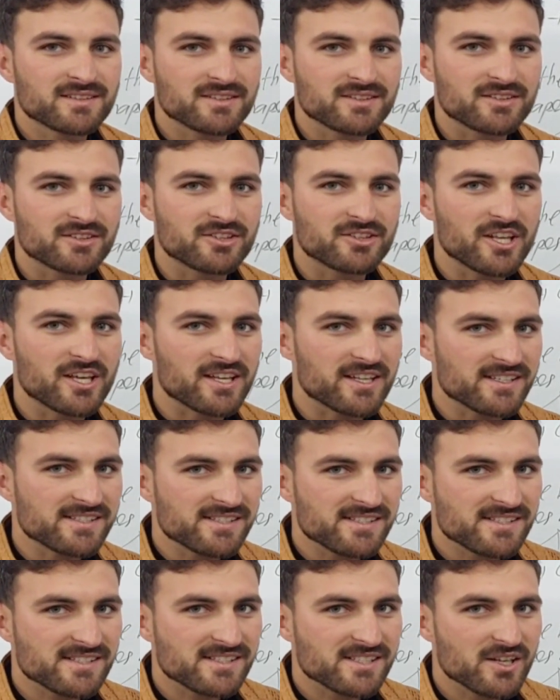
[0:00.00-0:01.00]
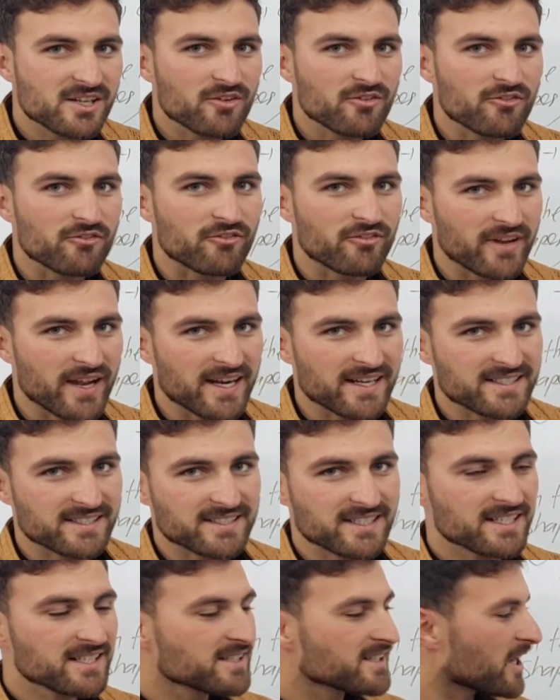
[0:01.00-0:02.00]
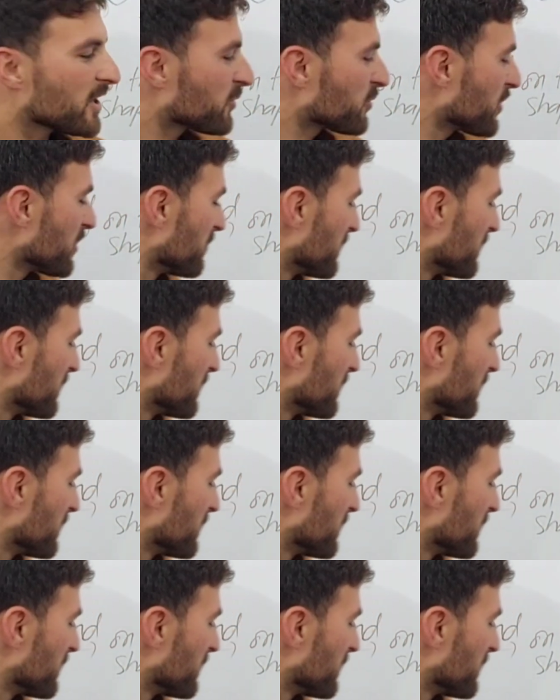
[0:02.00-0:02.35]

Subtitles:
there is flat cell, that will